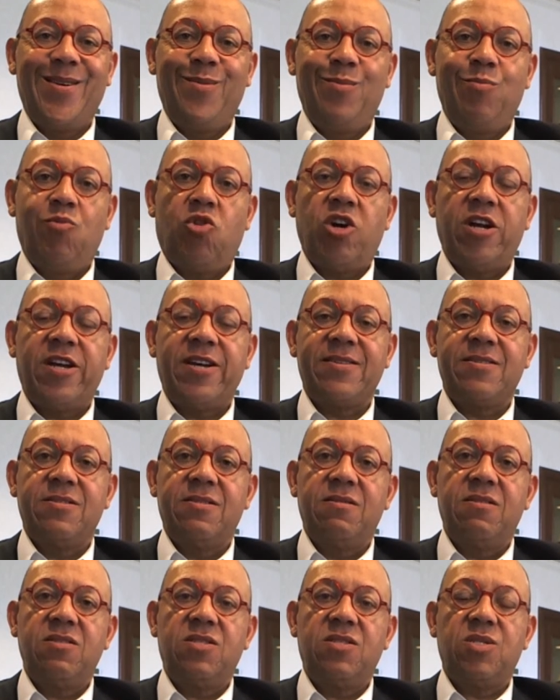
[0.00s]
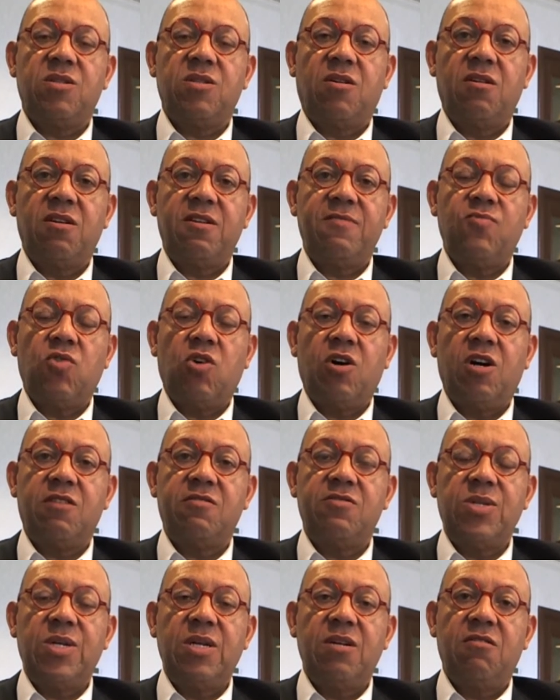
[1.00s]
Morning. This is Arnie
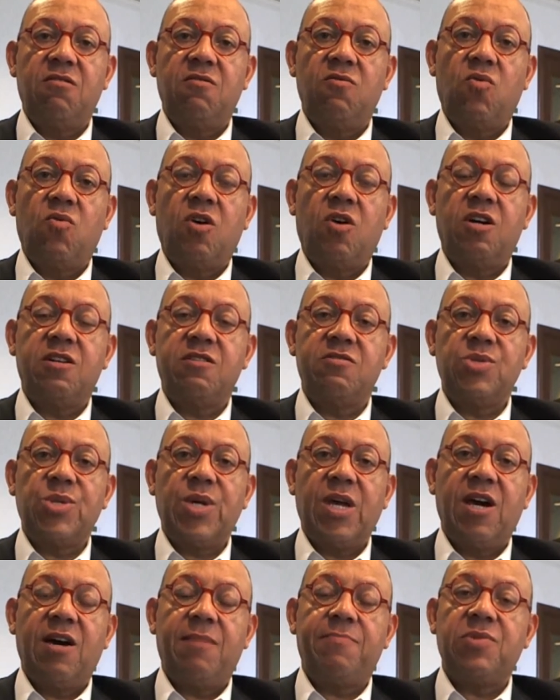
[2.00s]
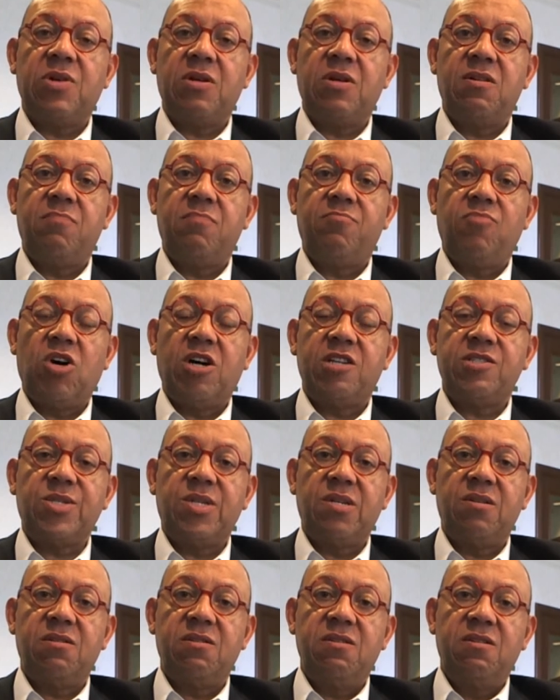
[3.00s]
Waters here at Waters Capital in
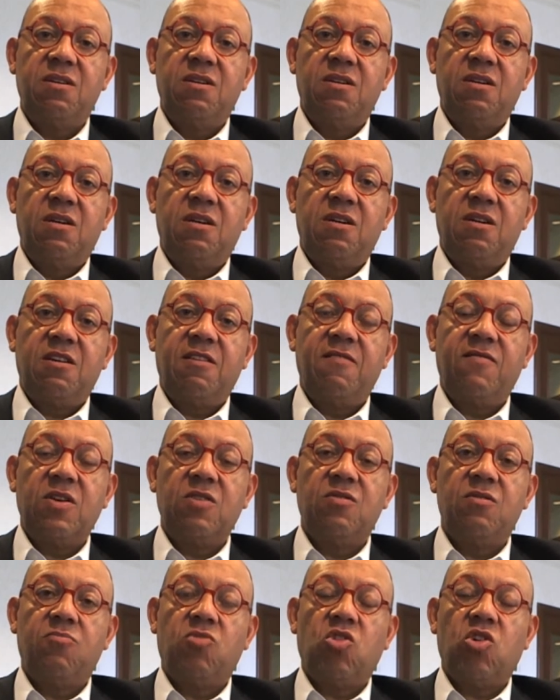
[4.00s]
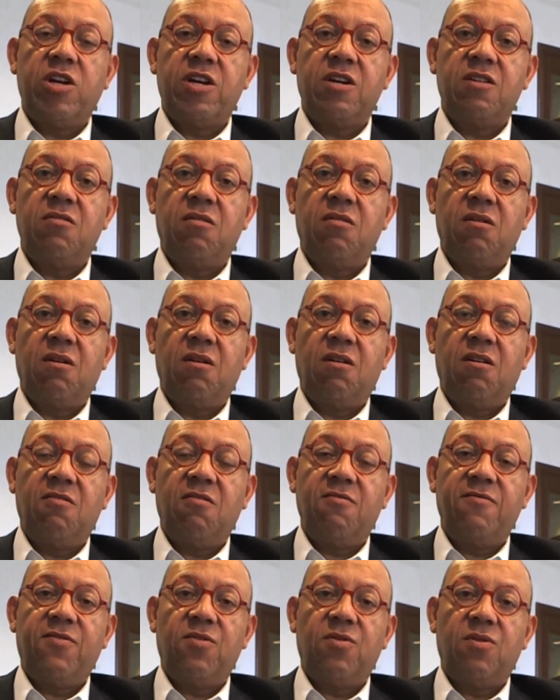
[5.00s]
Boston, giving you the morning
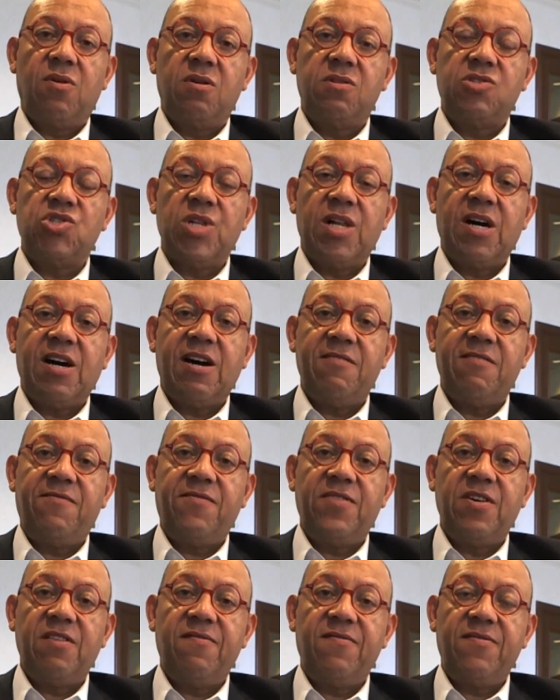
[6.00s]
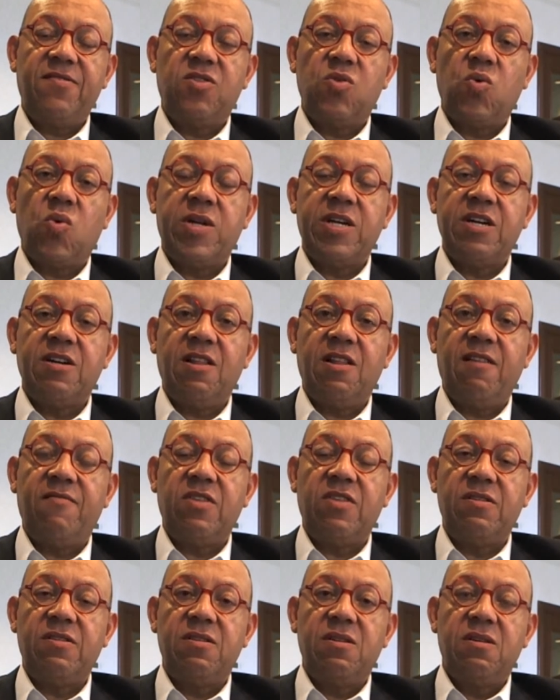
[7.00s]
call for July 5th,
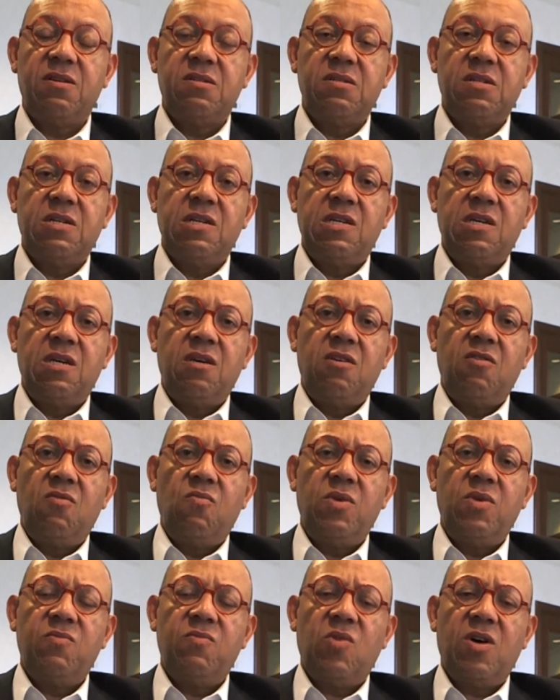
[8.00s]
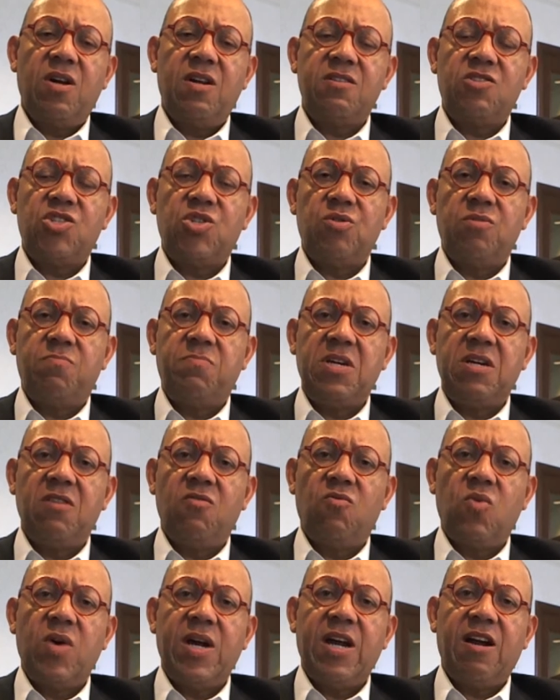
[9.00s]
2011. We want you to be
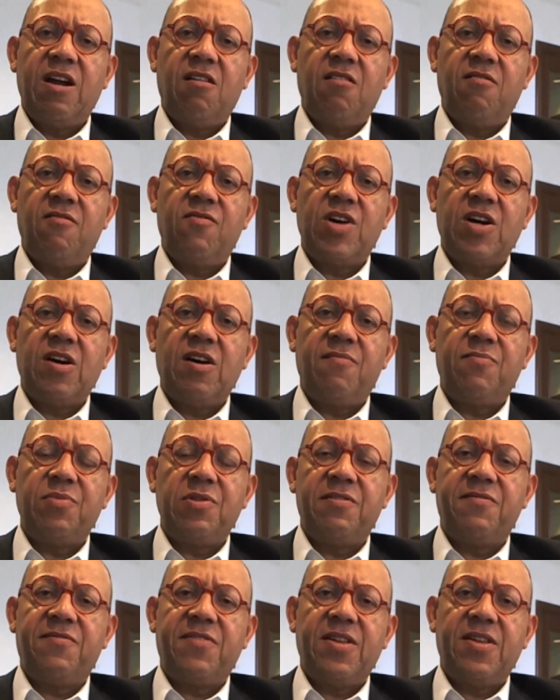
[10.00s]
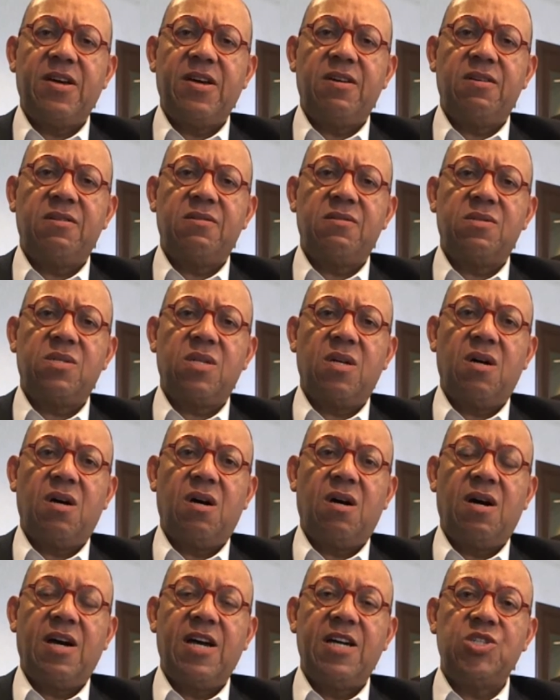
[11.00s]
aware of a couple of things
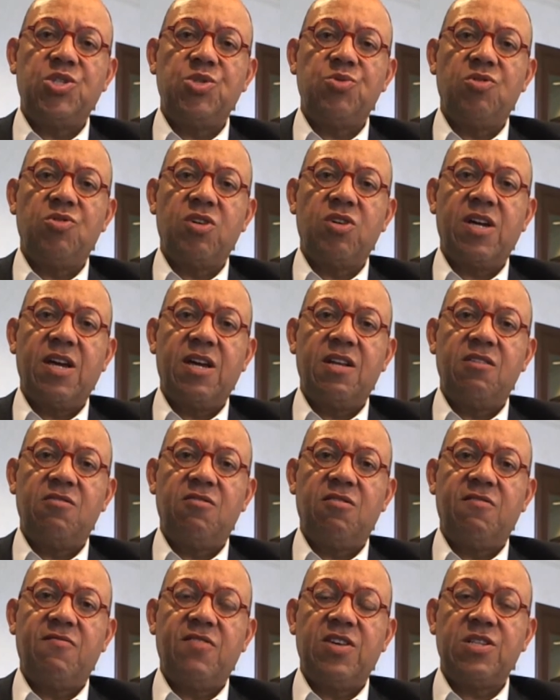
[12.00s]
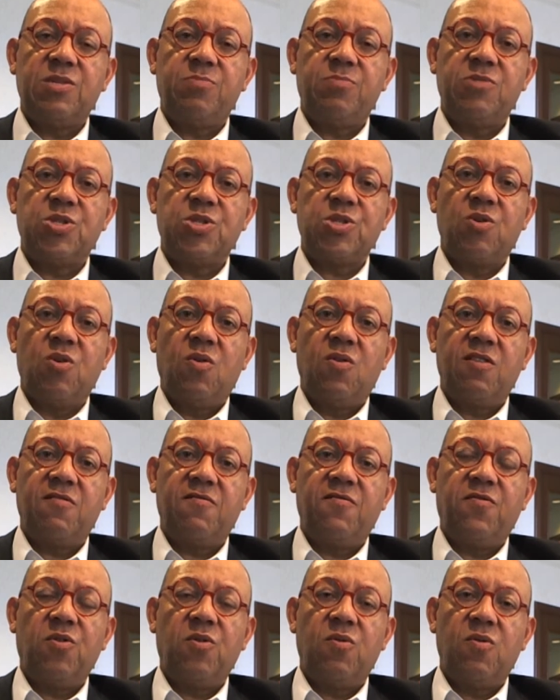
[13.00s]
uh, as you look at your investments going
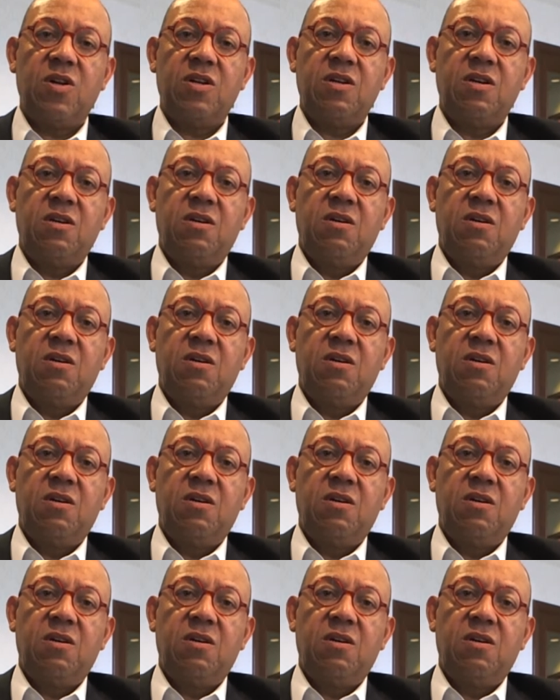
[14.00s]
forward.